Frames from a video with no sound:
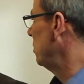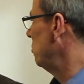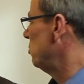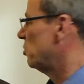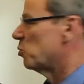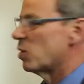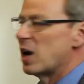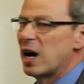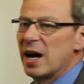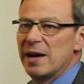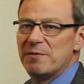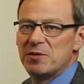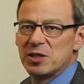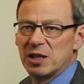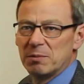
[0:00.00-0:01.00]
to
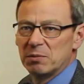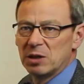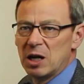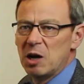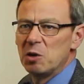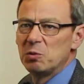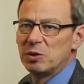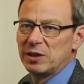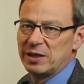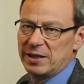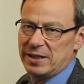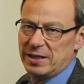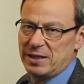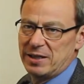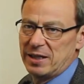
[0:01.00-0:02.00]
drive some load with
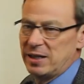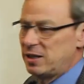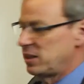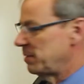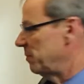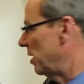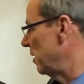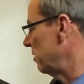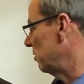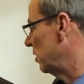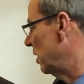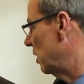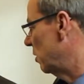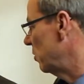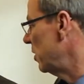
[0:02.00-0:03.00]
this, say some other
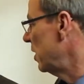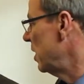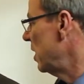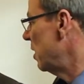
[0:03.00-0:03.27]
load,